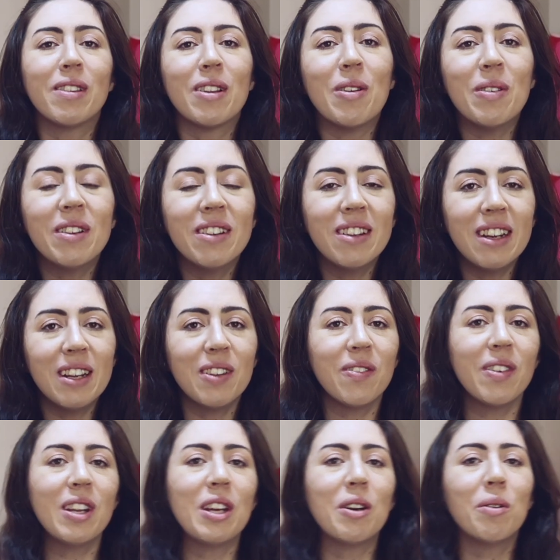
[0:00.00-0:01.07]
So in today's
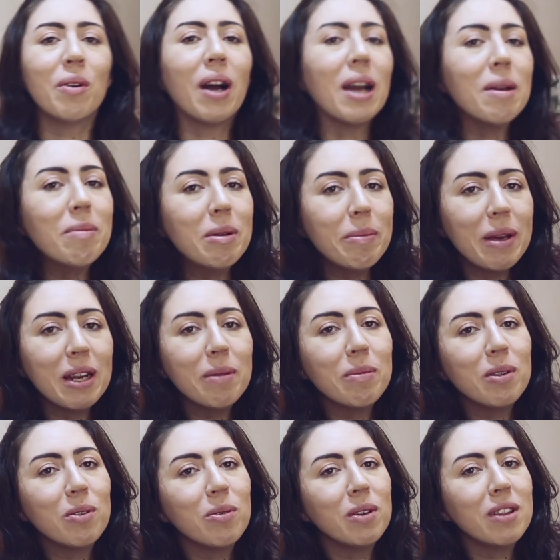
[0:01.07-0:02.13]
video, I am debating
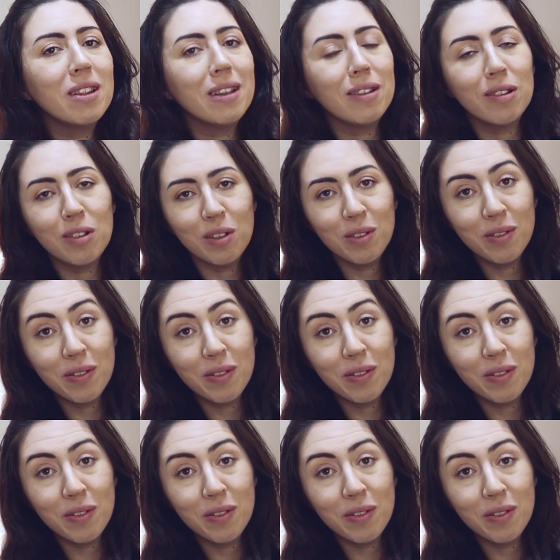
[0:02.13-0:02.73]
between these two